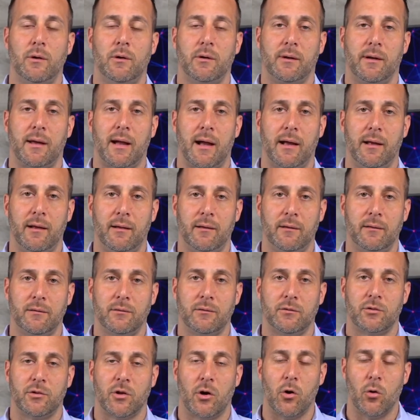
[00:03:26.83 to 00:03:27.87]
Okay,
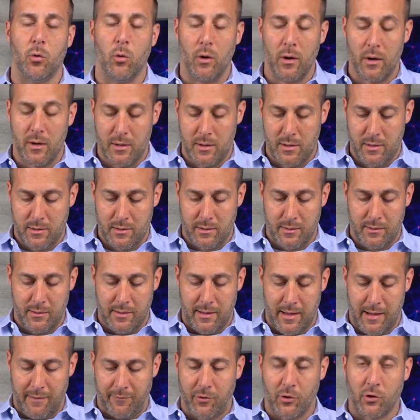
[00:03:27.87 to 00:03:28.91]
so
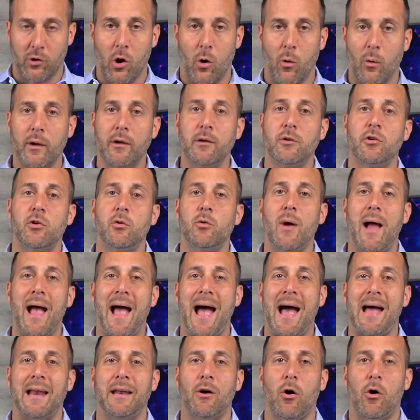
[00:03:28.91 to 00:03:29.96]
if you're going to
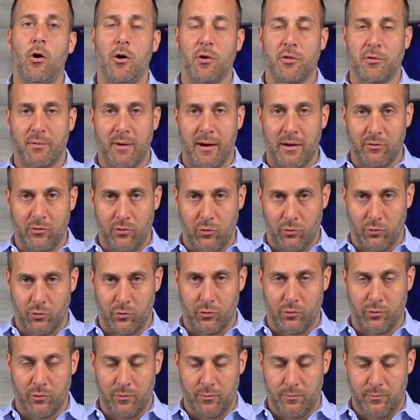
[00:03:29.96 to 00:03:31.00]
add authorized
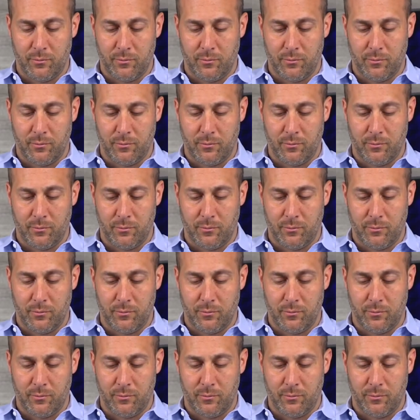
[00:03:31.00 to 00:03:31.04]
users,